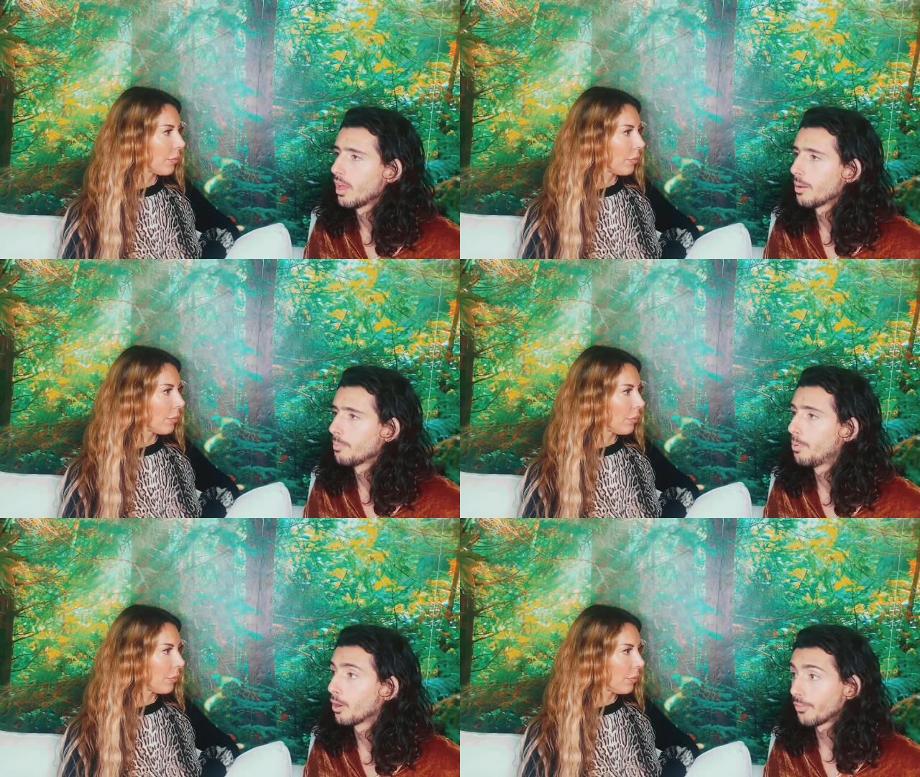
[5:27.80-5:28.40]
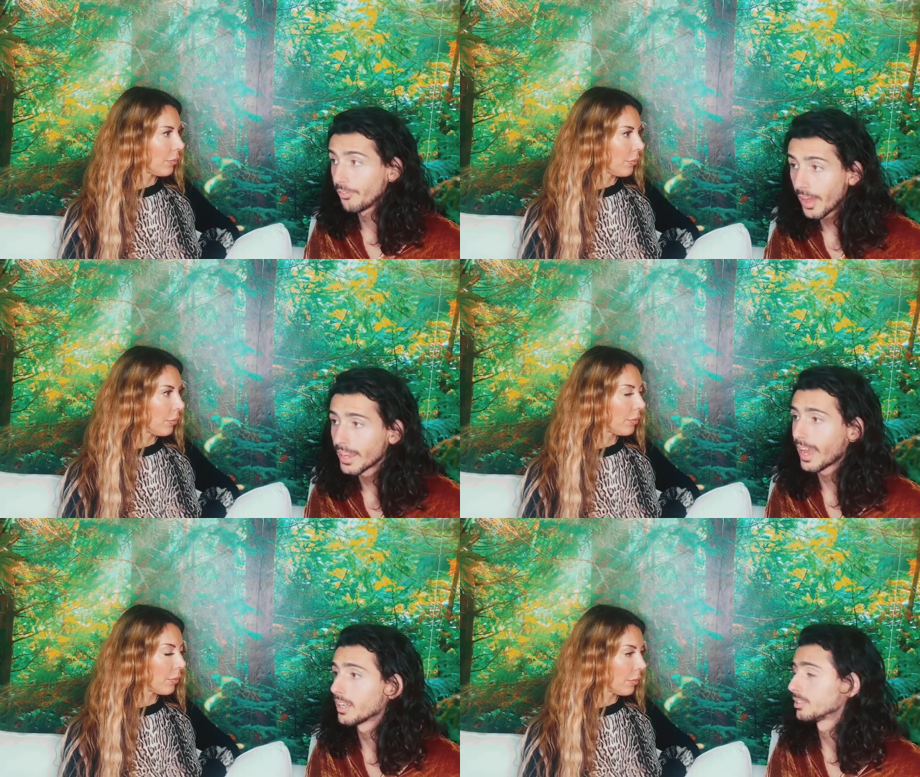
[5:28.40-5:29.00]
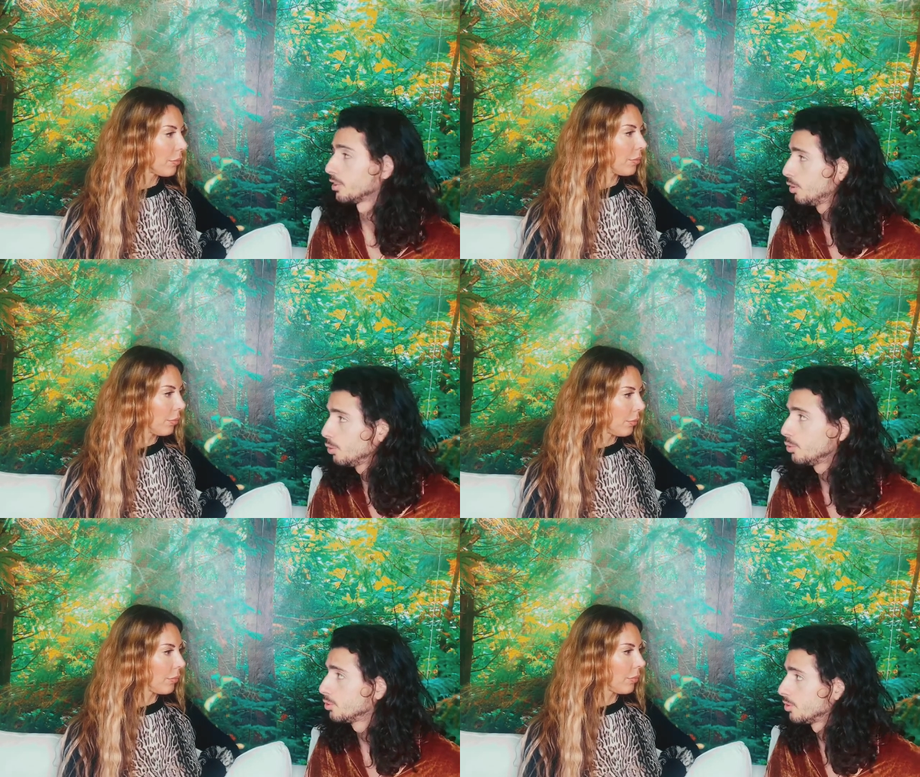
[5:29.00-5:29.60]
Speaker 1: But fat has a
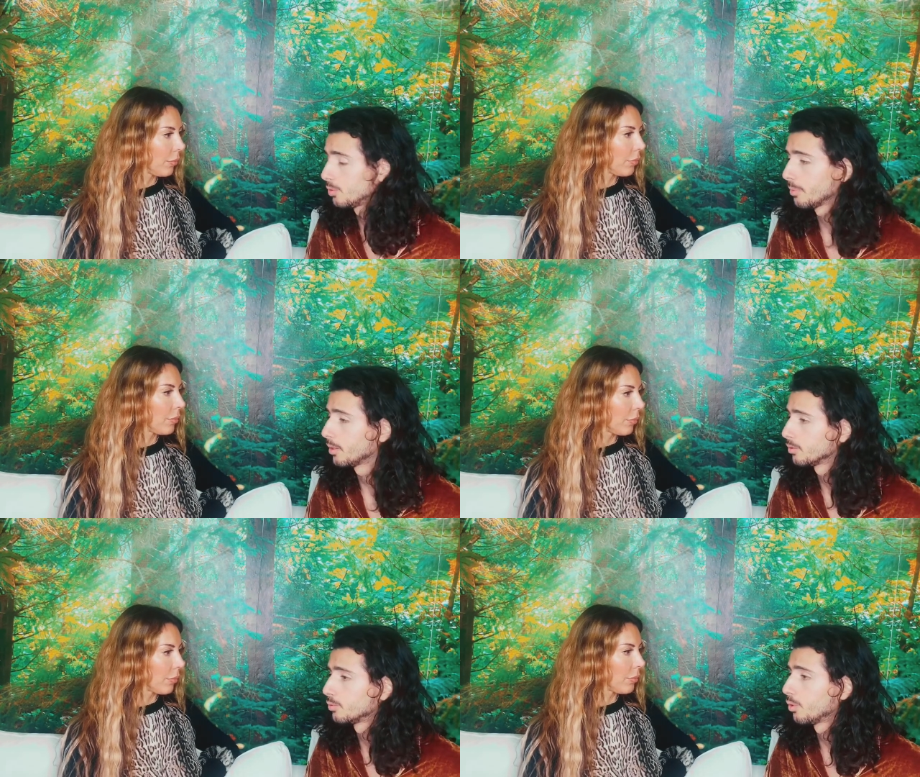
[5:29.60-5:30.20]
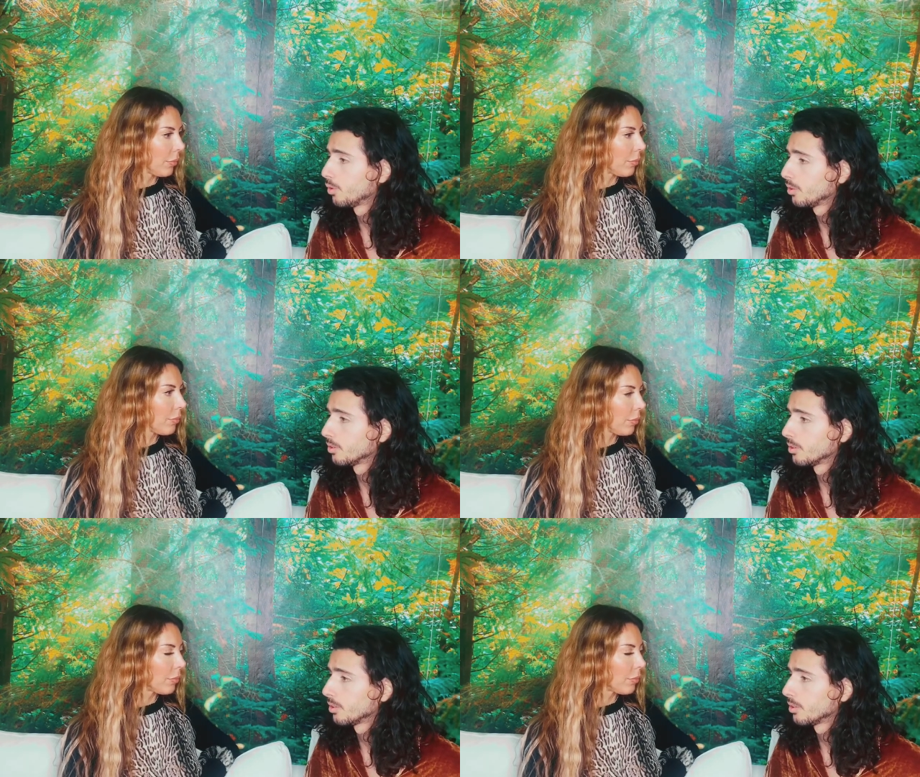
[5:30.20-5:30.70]
huge, tremendous role in